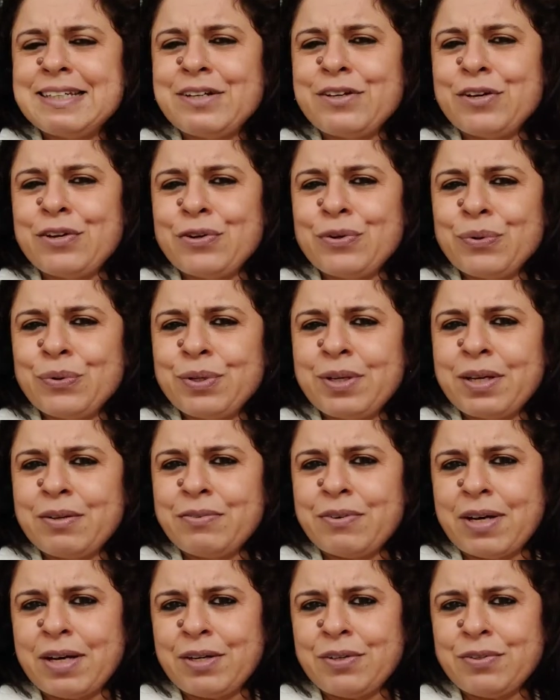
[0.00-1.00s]

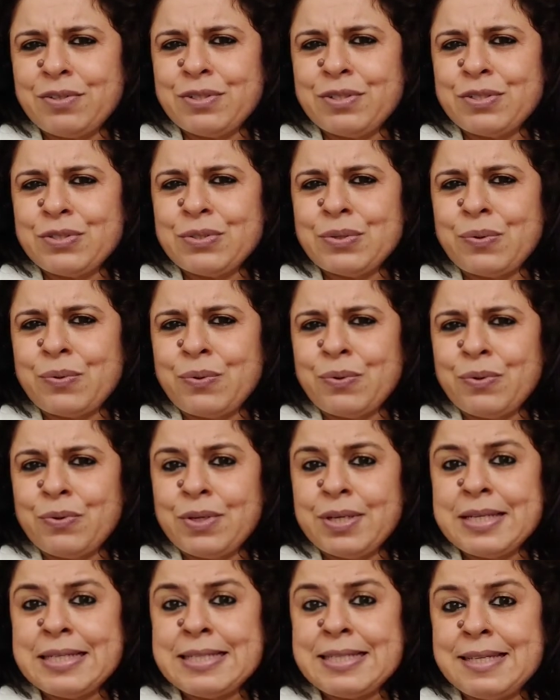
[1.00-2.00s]
coronavirus, or
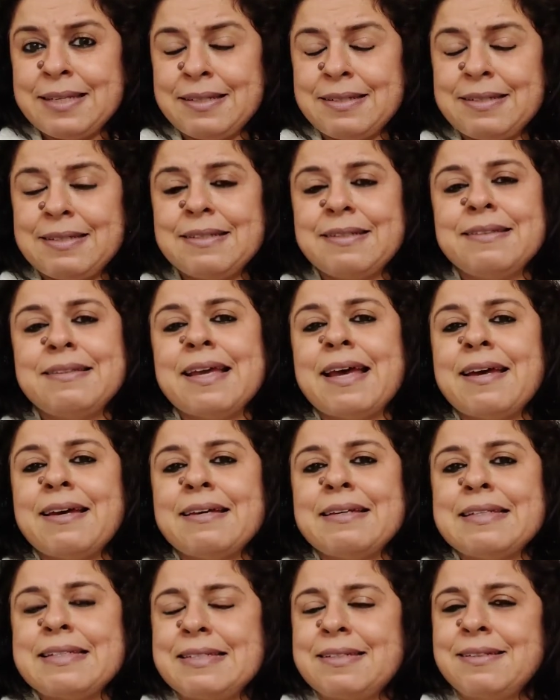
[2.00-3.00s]
is it
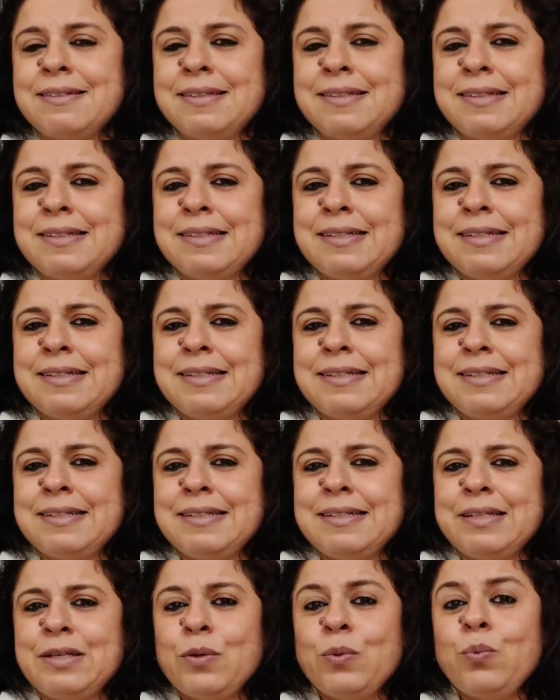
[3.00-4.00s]
that
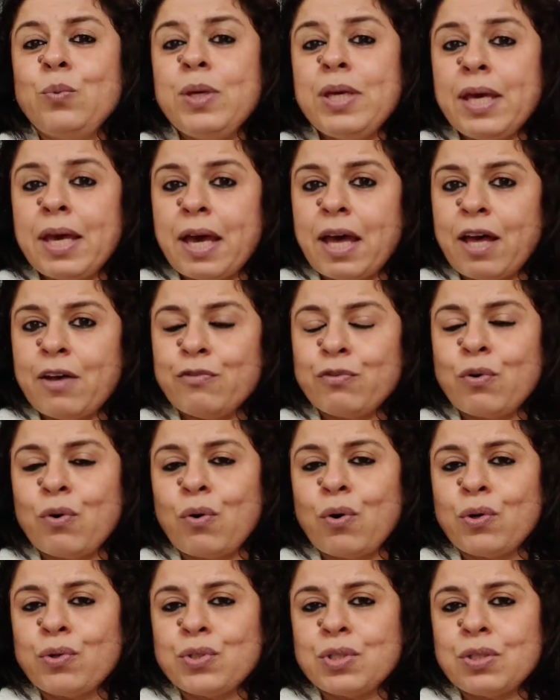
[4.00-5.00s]
we have
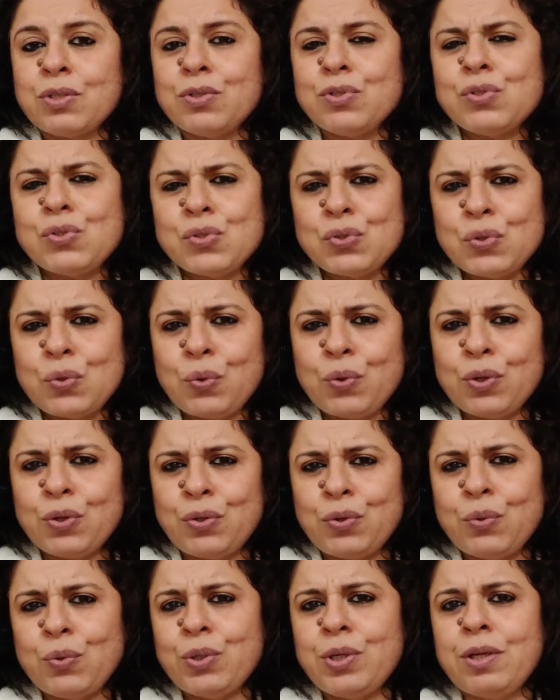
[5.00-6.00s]
got so
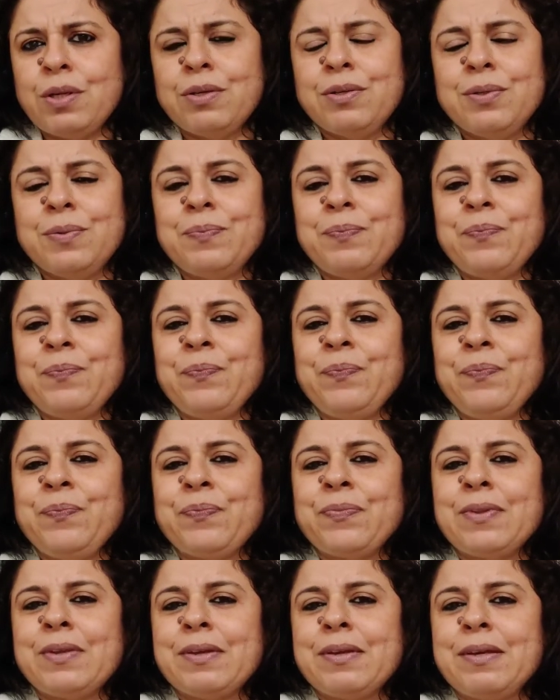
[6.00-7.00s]
corroded
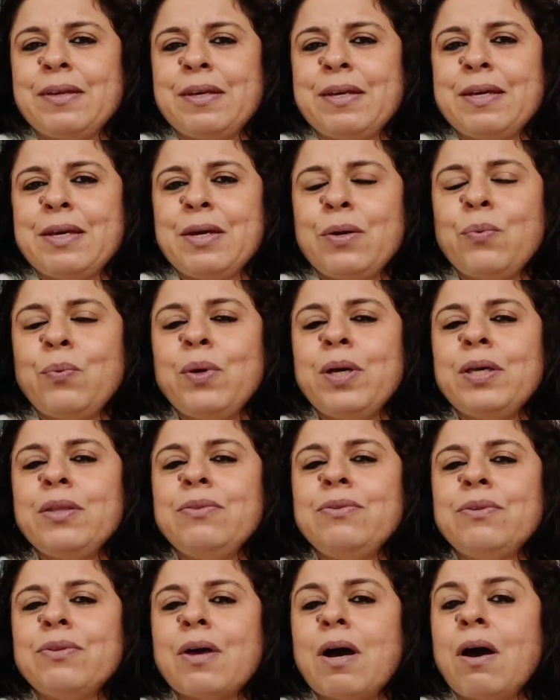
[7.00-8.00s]

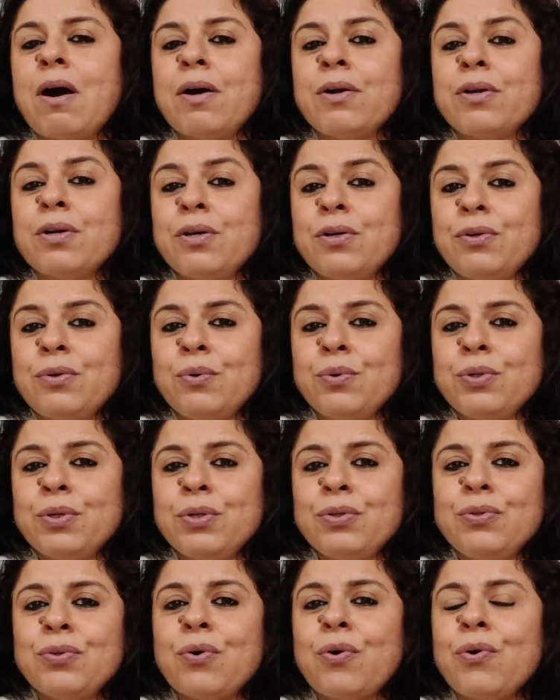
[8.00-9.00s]
with our
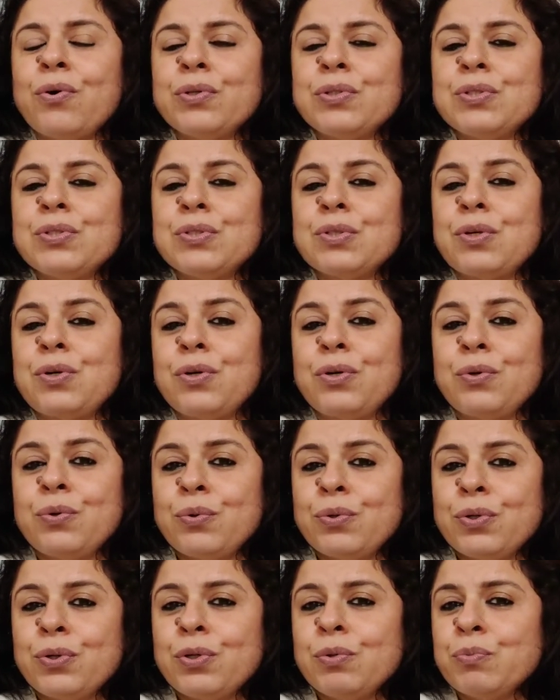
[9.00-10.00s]
corroded thoughts,
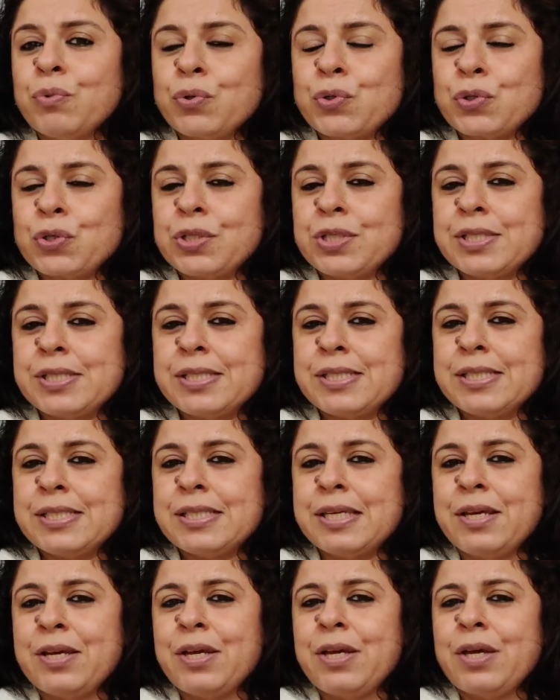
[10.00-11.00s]
corroded
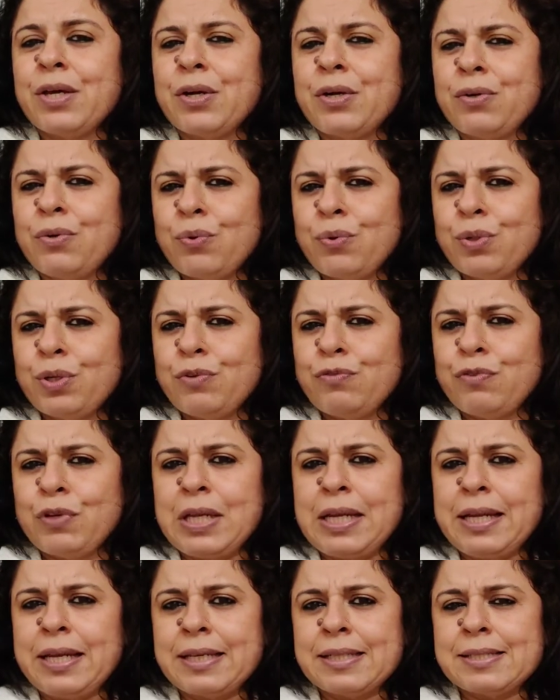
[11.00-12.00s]
emotions, corroded
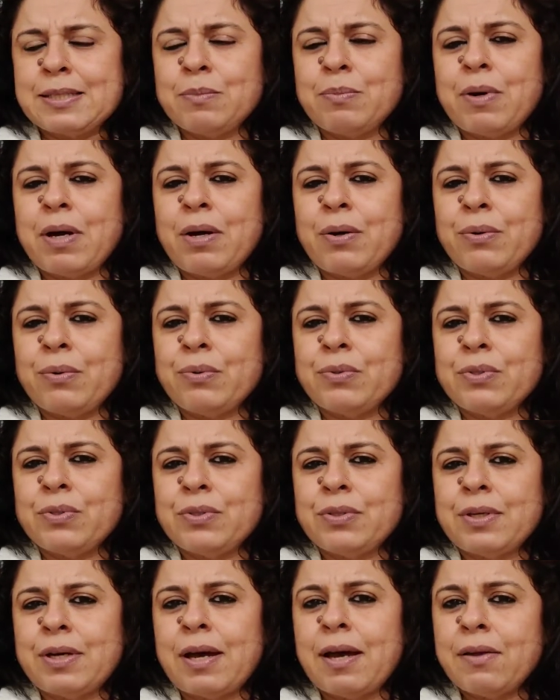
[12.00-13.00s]
feelings about
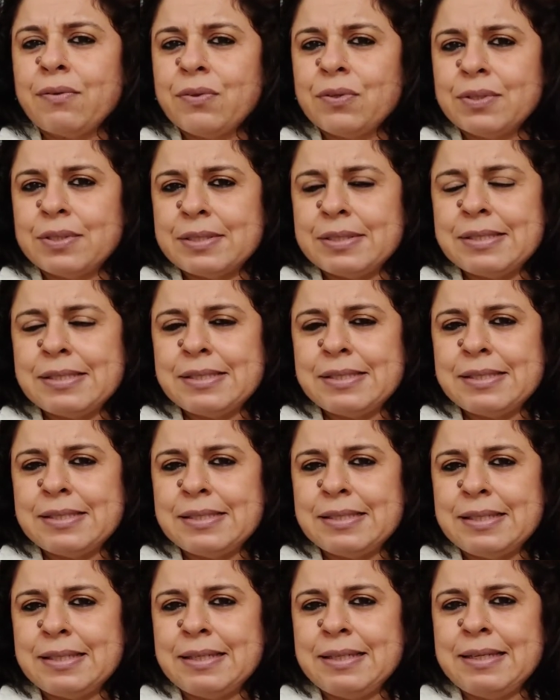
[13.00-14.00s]

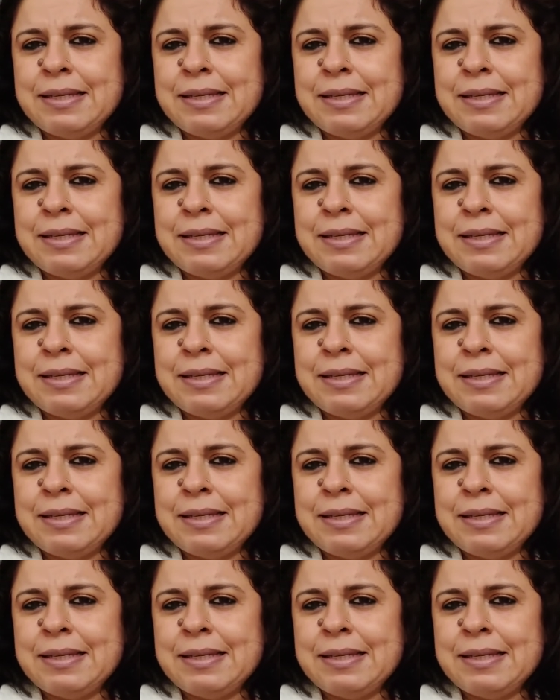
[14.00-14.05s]
others